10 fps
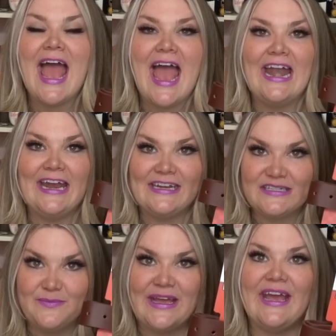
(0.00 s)
And it
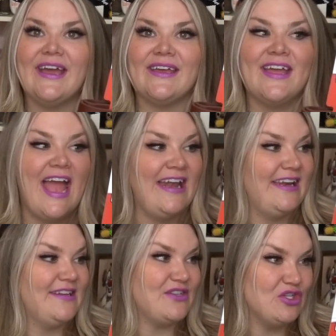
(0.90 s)
is big, and
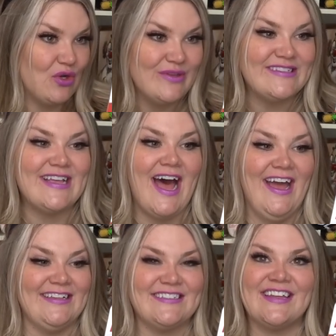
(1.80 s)
it is adult
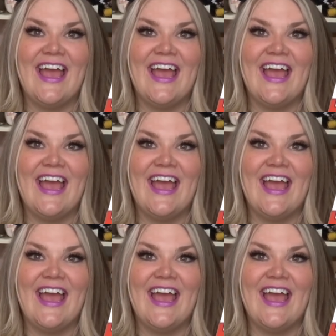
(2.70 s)
sized,